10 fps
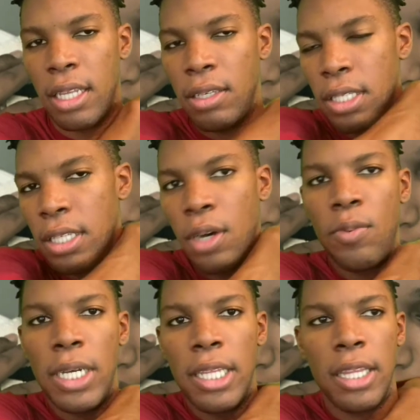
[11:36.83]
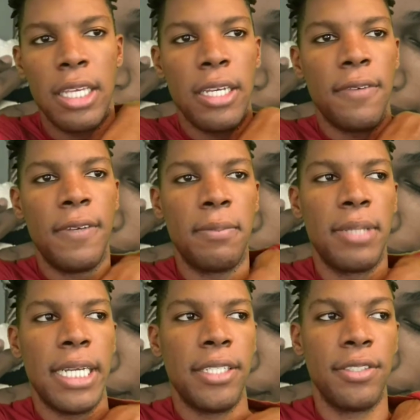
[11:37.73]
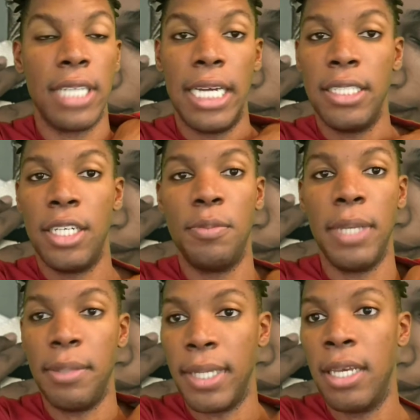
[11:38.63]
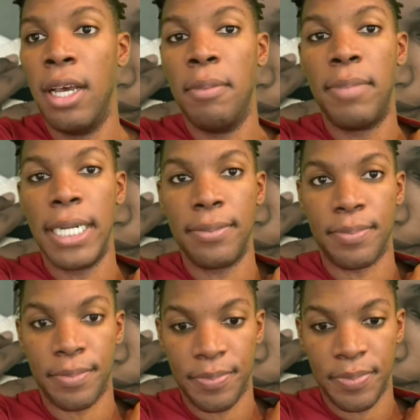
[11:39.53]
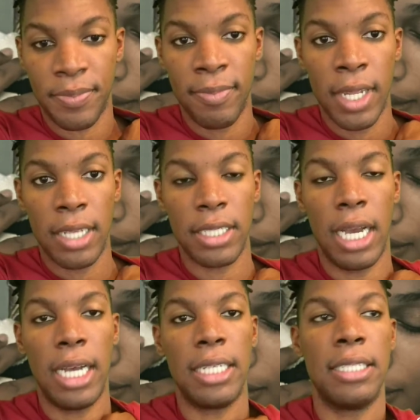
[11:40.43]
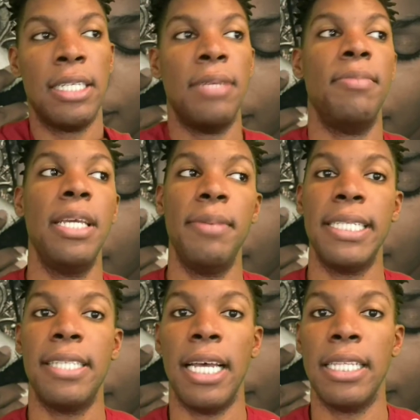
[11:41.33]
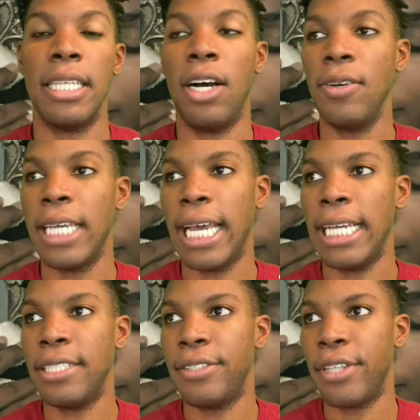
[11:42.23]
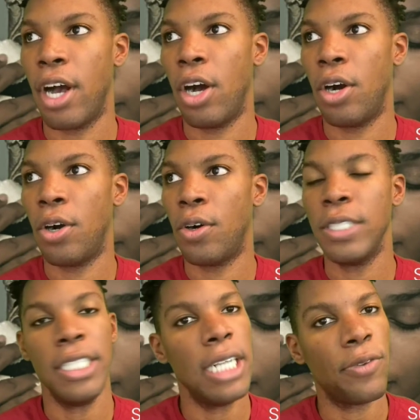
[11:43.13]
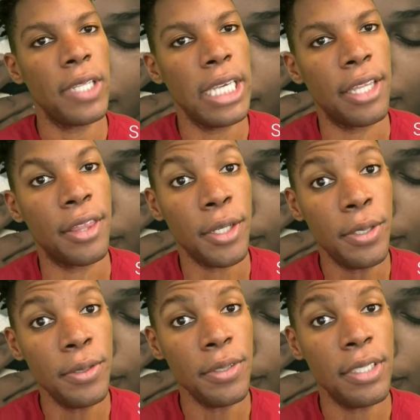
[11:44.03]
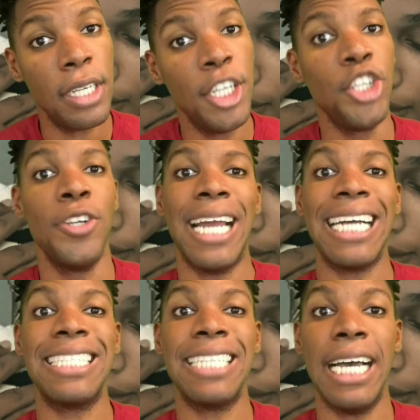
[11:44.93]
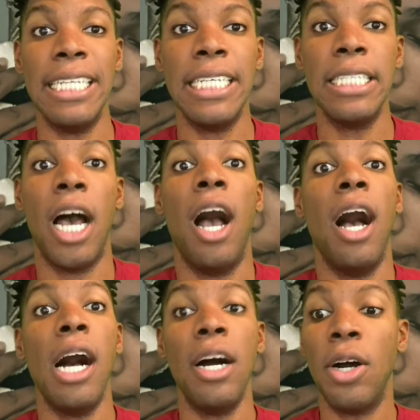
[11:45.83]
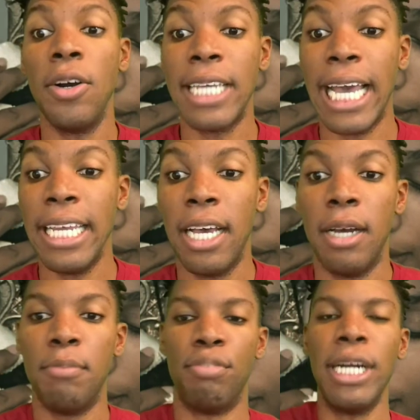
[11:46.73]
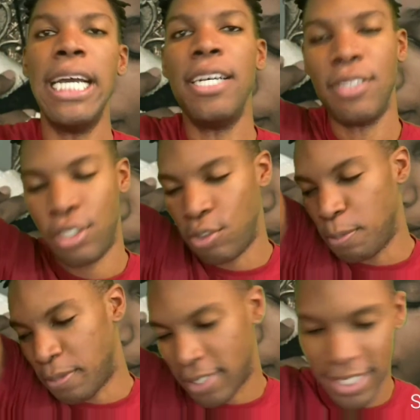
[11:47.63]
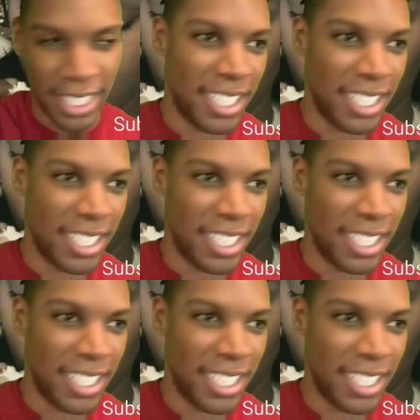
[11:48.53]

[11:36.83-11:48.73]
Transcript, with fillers: You know, one of the event planners. I know Mimi, but uh, Mimi said, okay, so you're not really enthused? You're not excited? Oh, okay. Bring out the strippers.